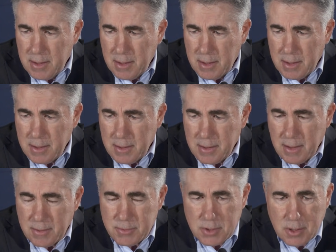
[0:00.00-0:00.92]
And
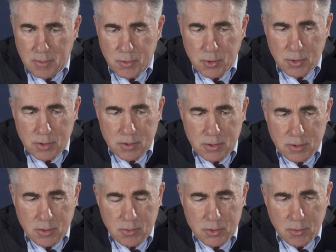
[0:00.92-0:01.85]
I've seen him do it
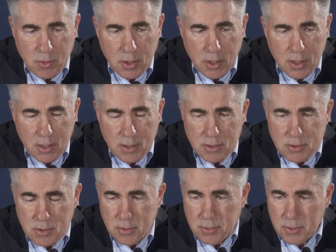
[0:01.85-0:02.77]
since he was a rookie, and he's
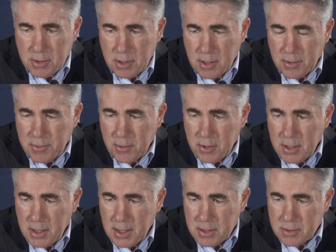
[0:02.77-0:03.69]
still doing it at
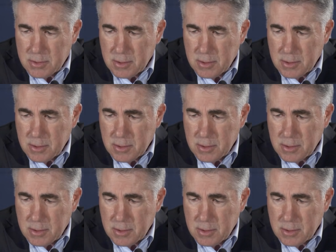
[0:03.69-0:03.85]
39.